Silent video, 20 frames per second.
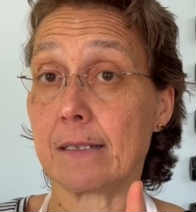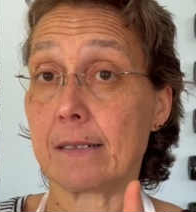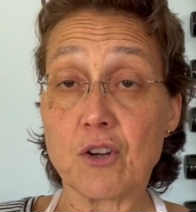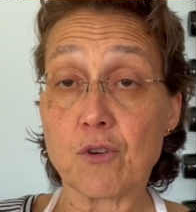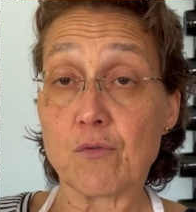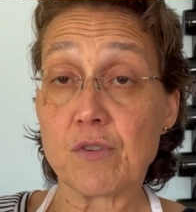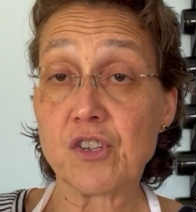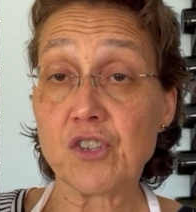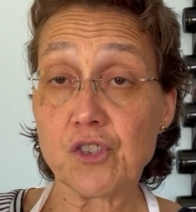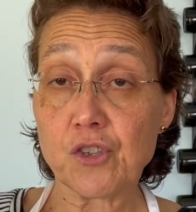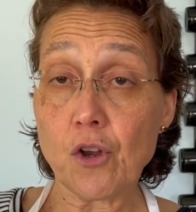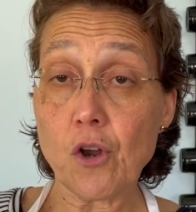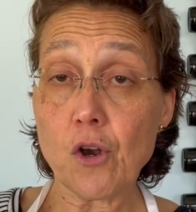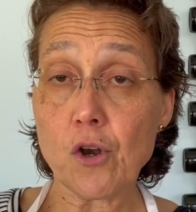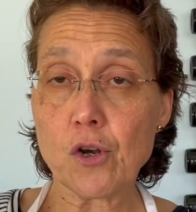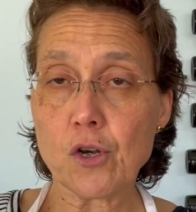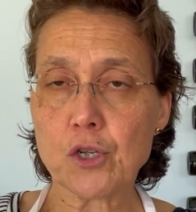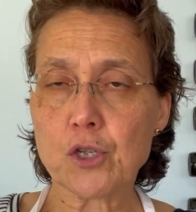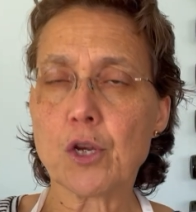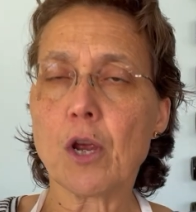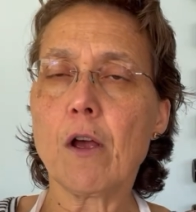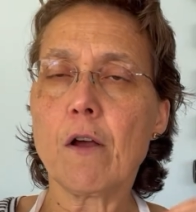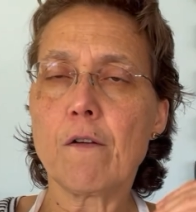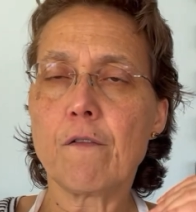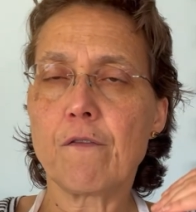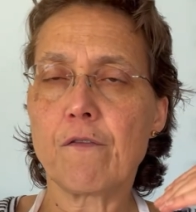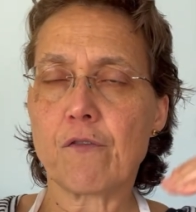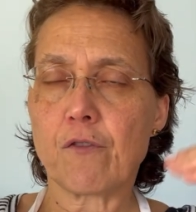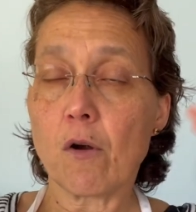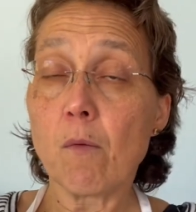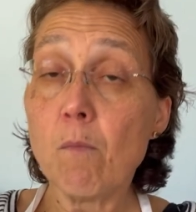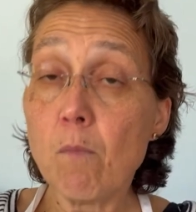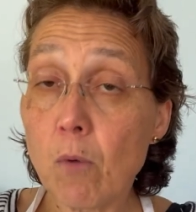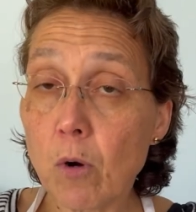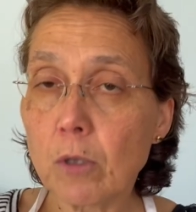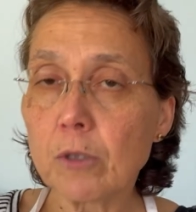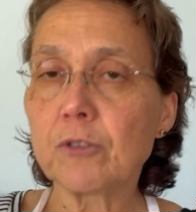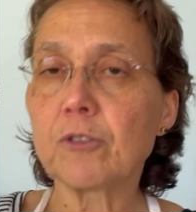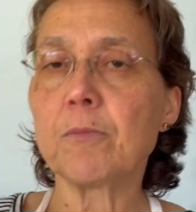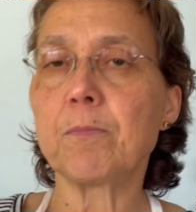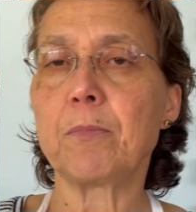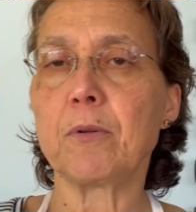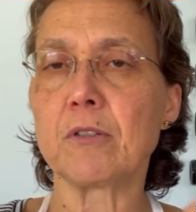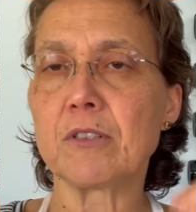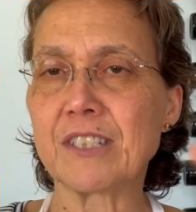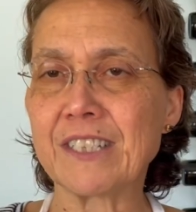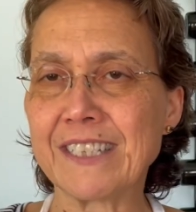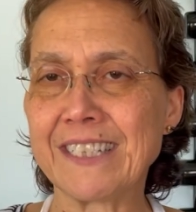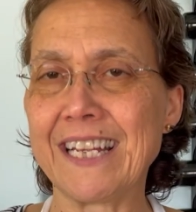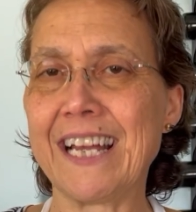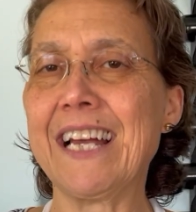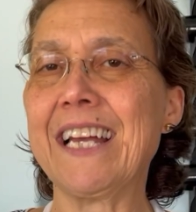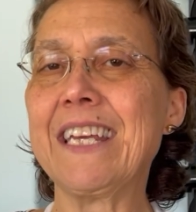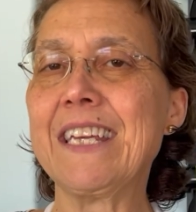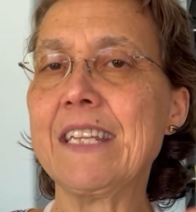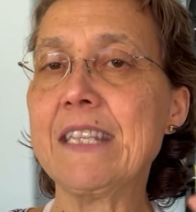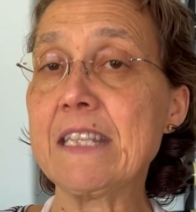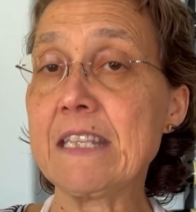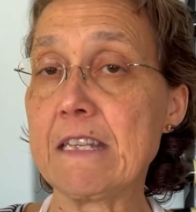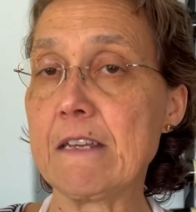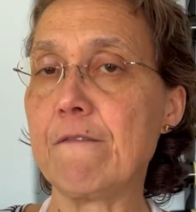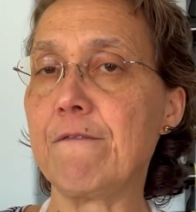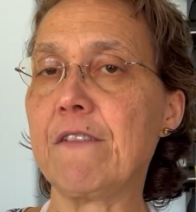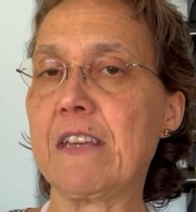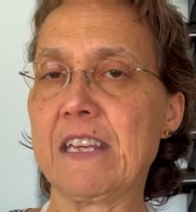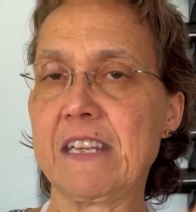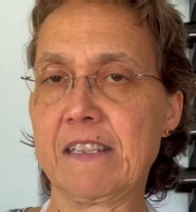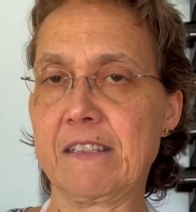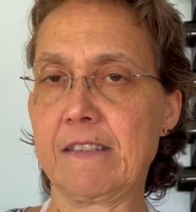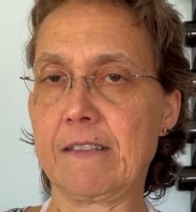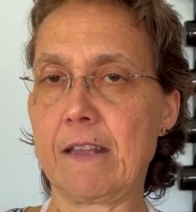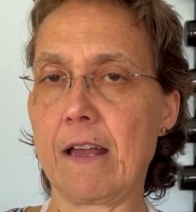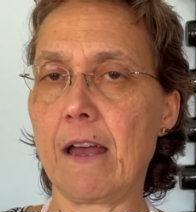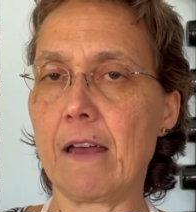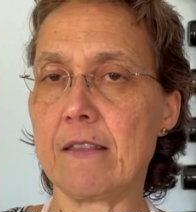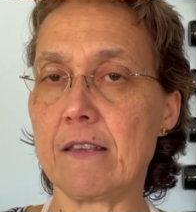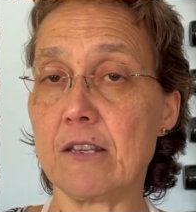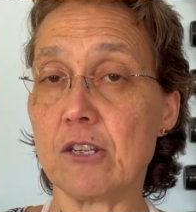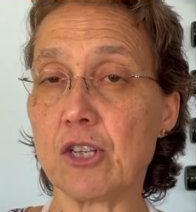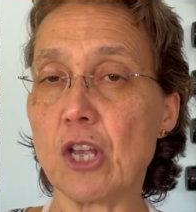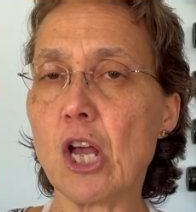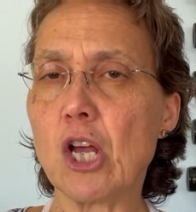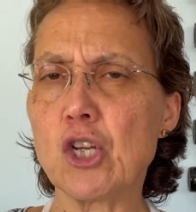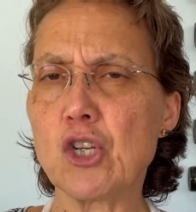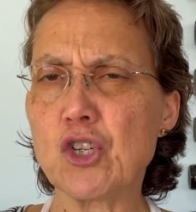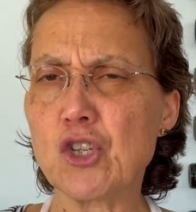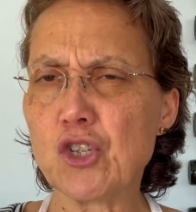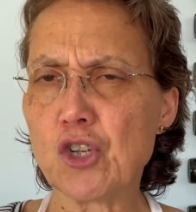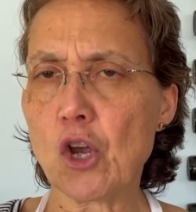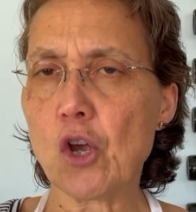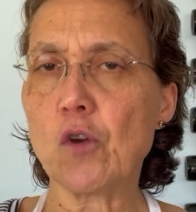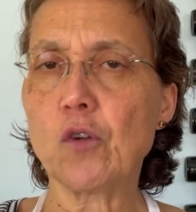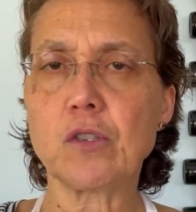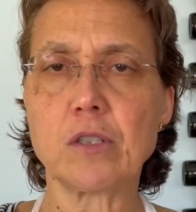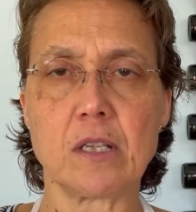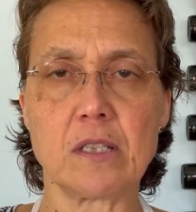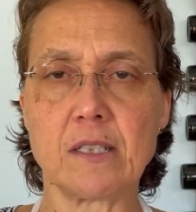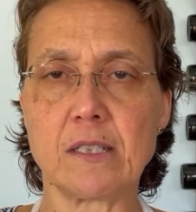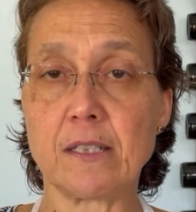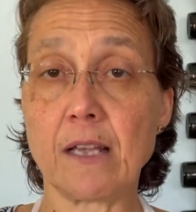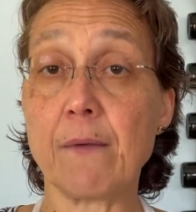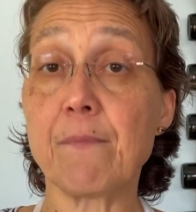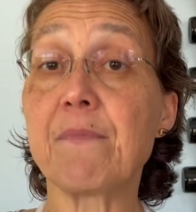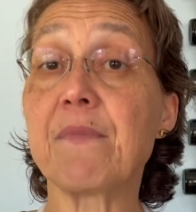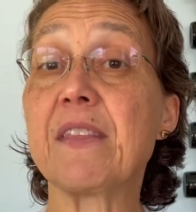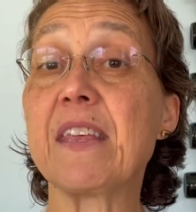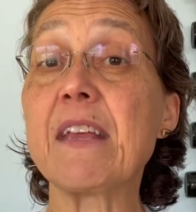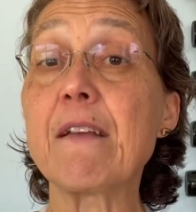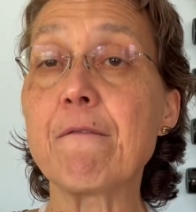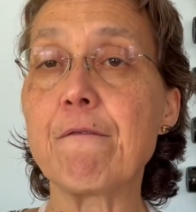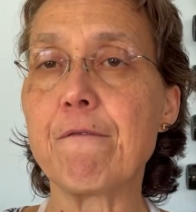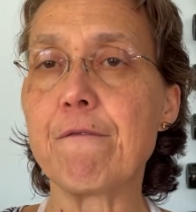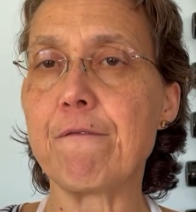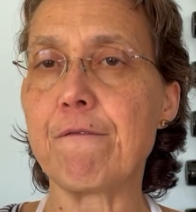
The research from multiple scientific studies shows something